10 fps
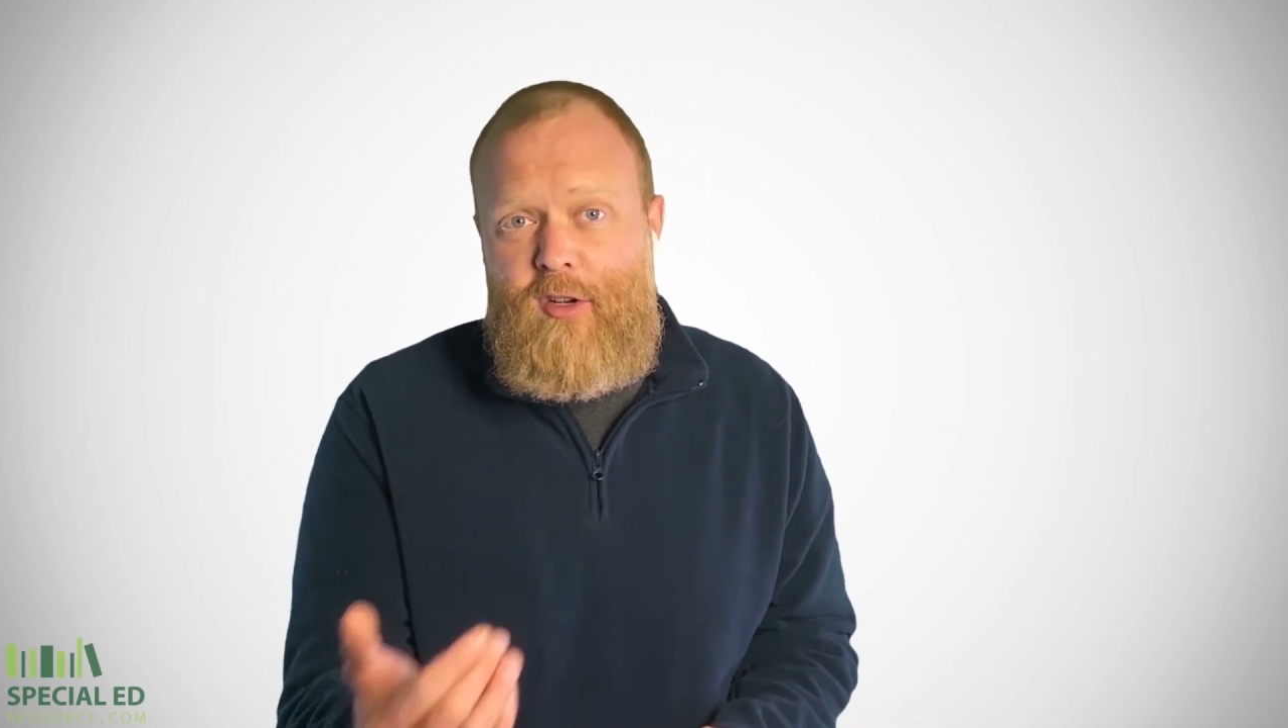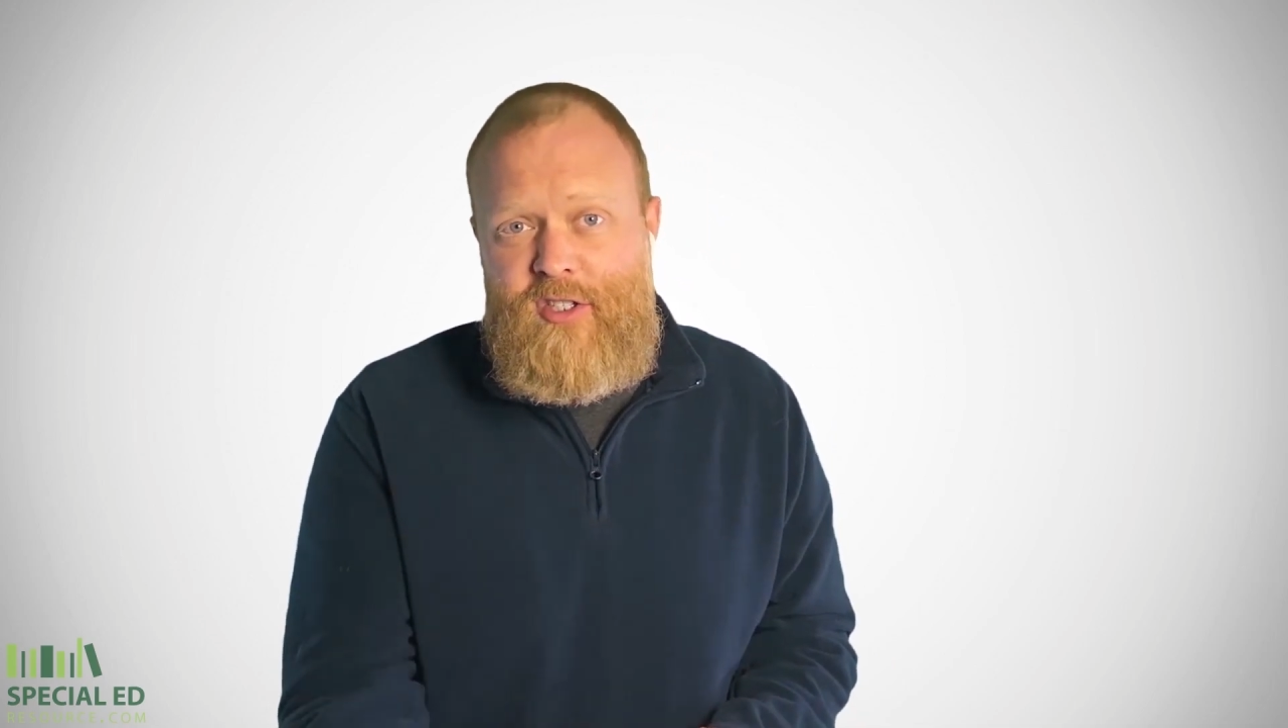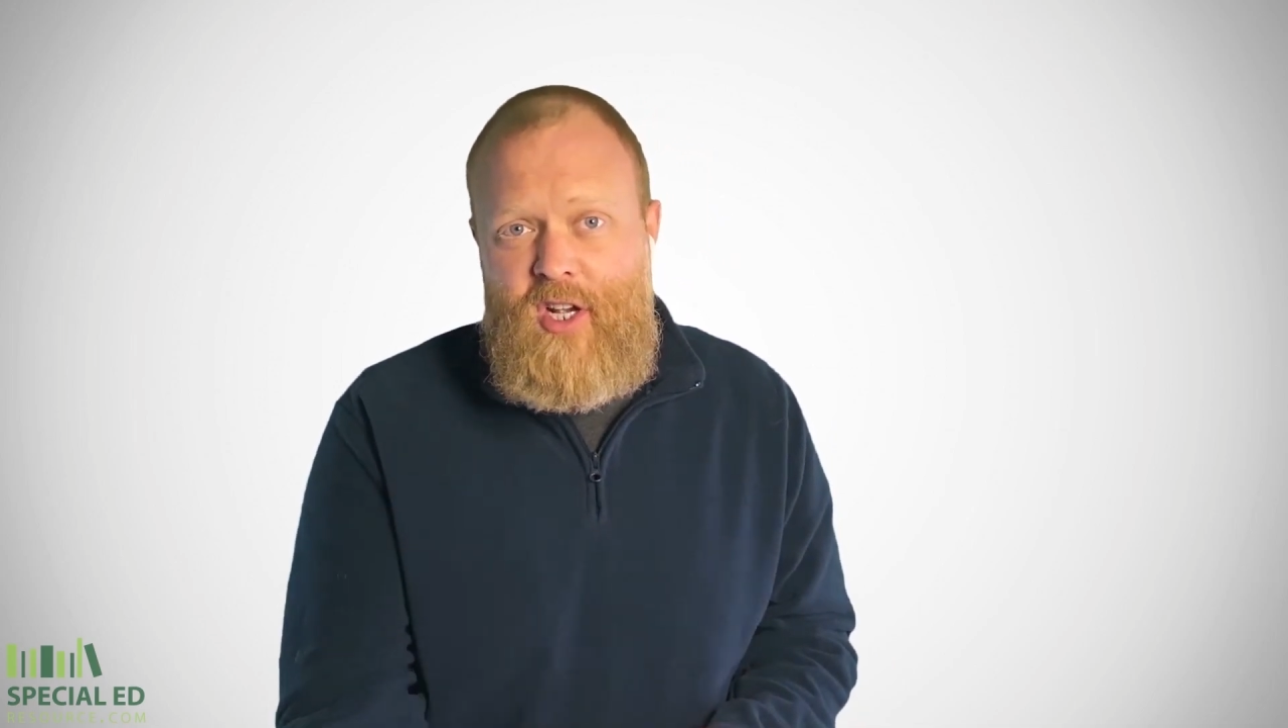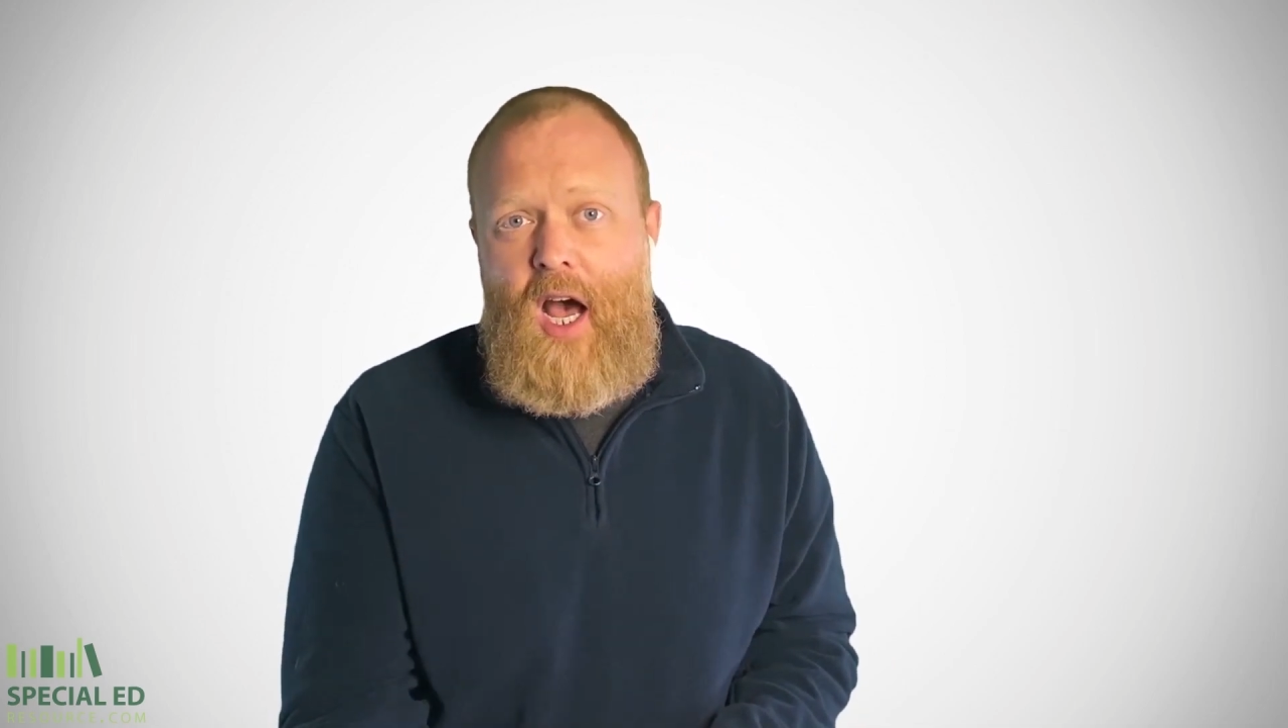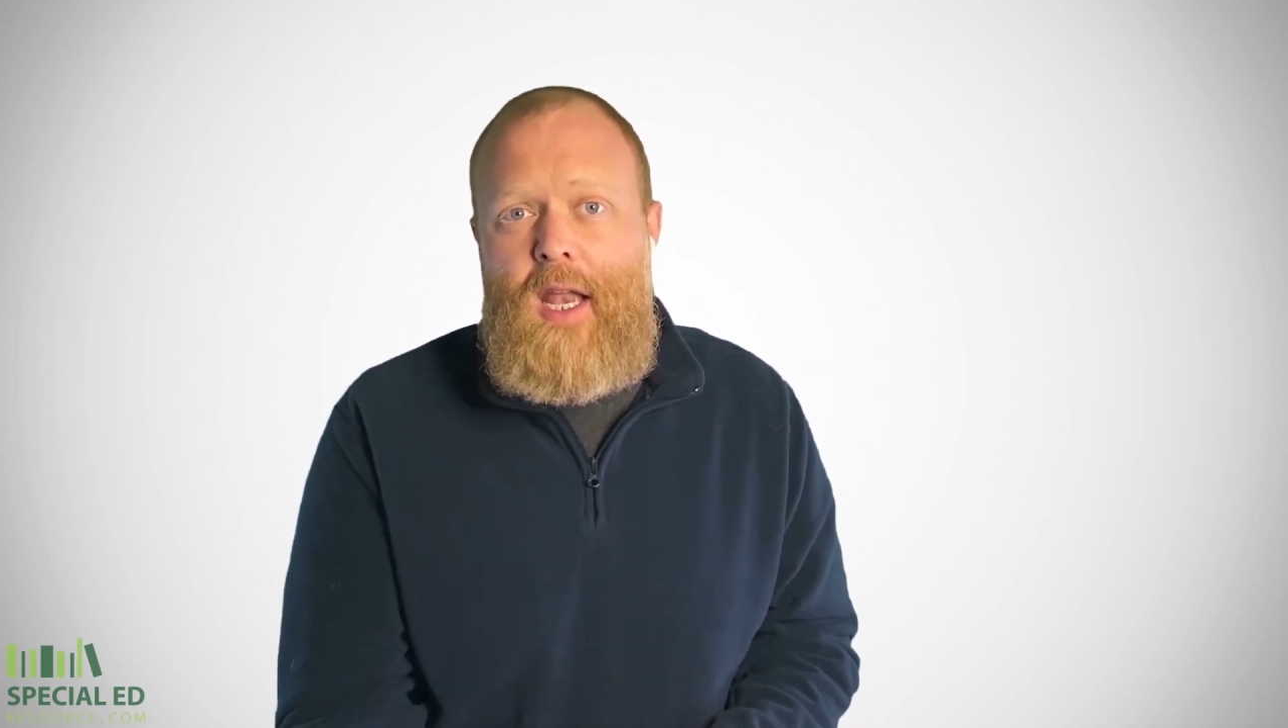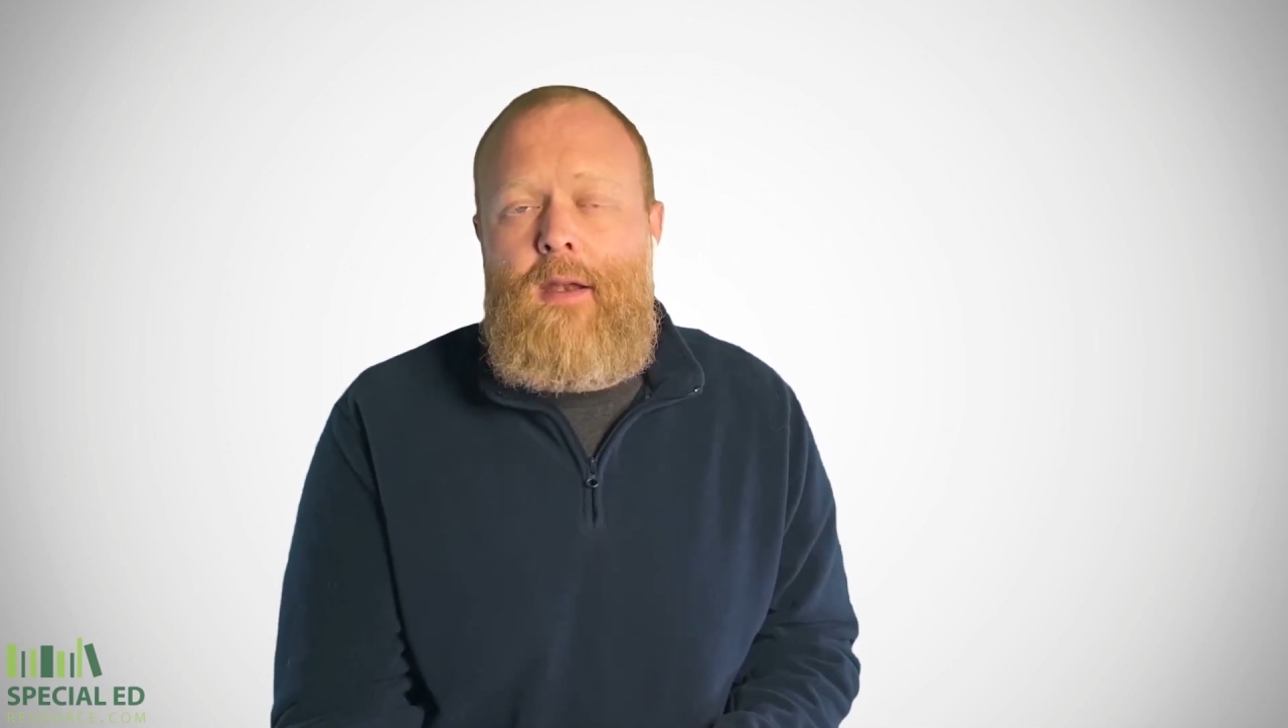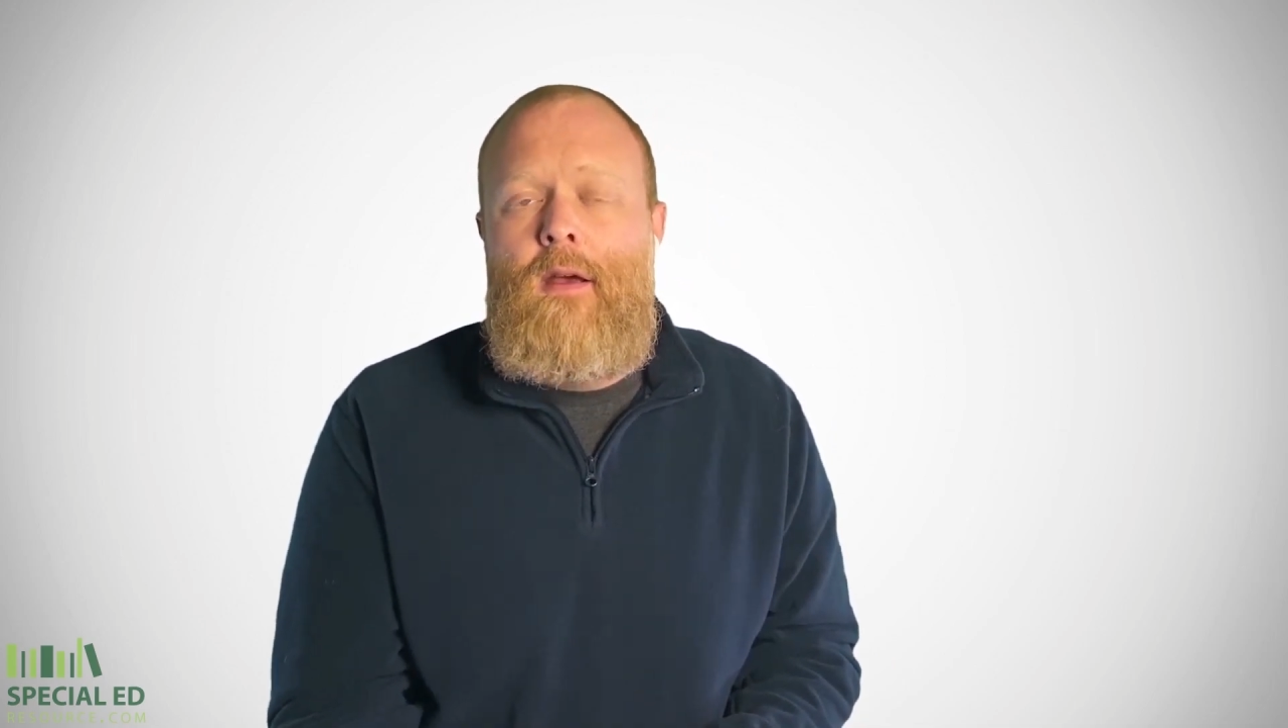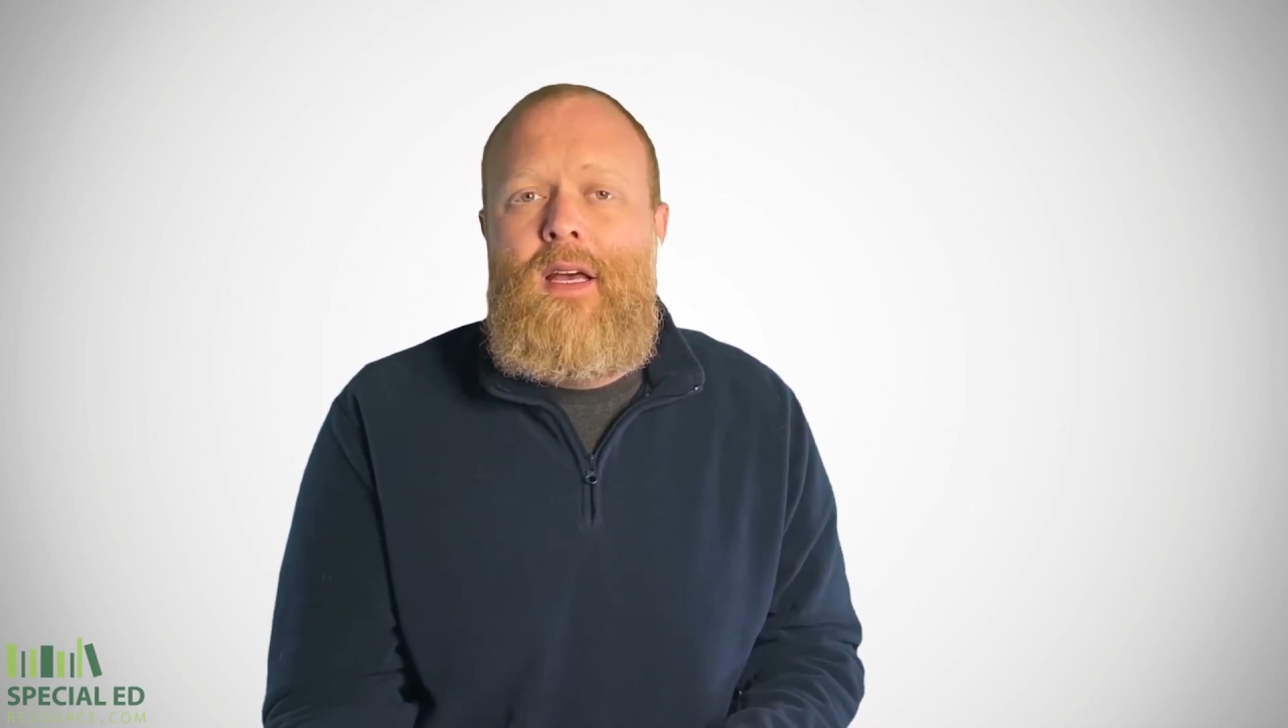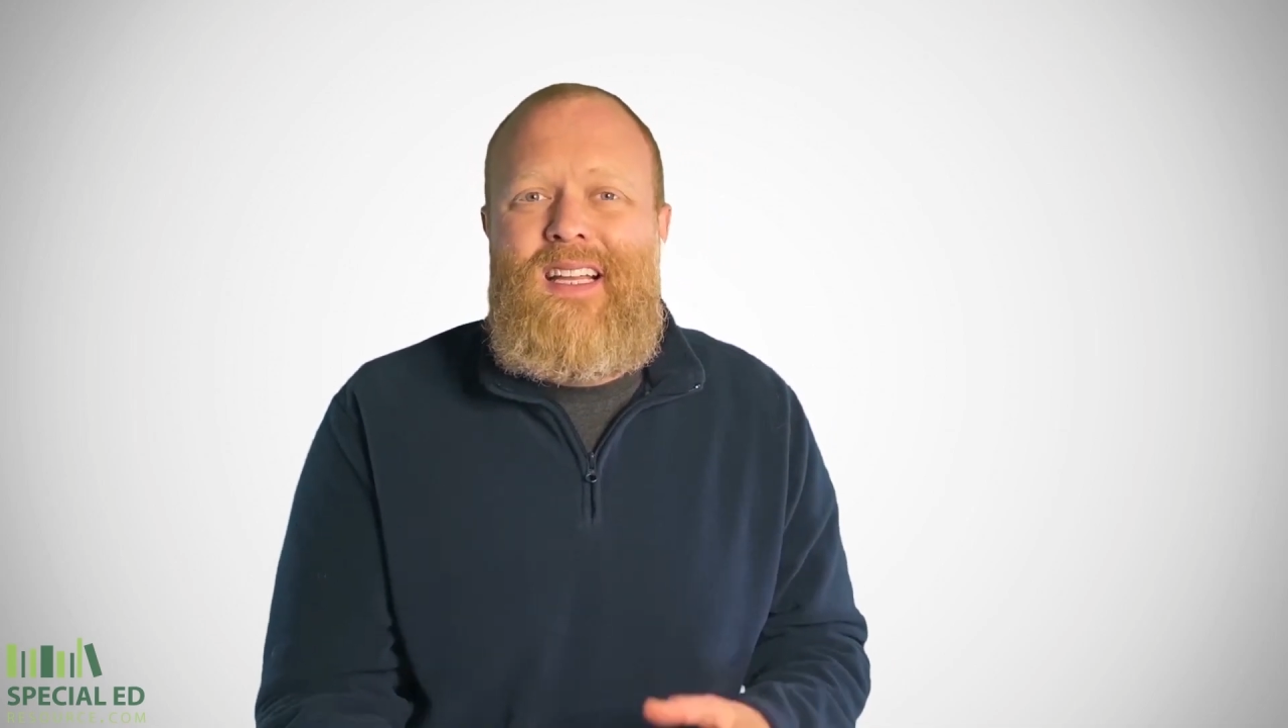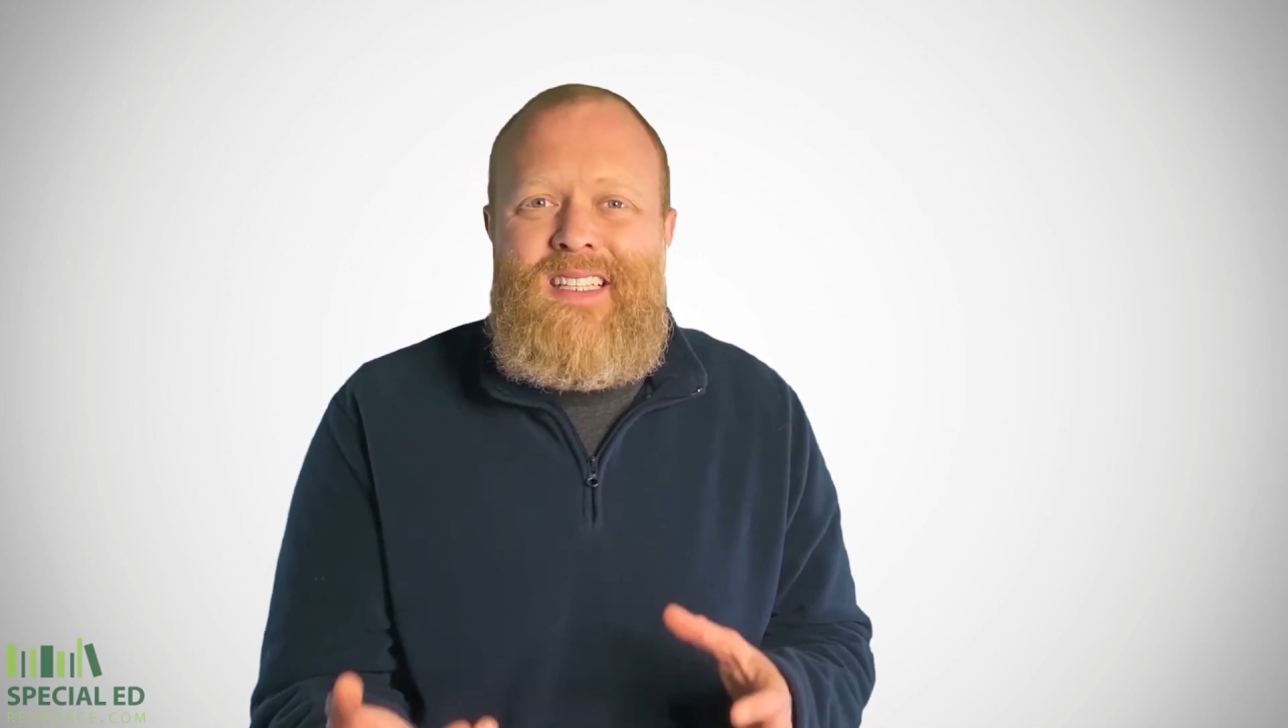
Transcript: son